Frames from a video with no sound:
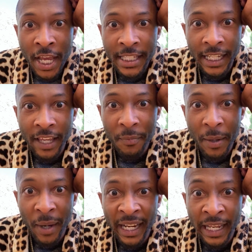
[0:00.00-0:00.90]
to give me
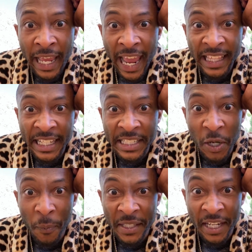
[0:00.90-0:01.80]
money and then
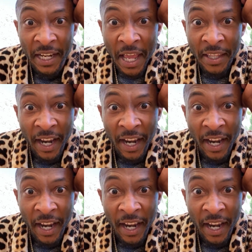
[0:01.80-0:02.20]
still pretend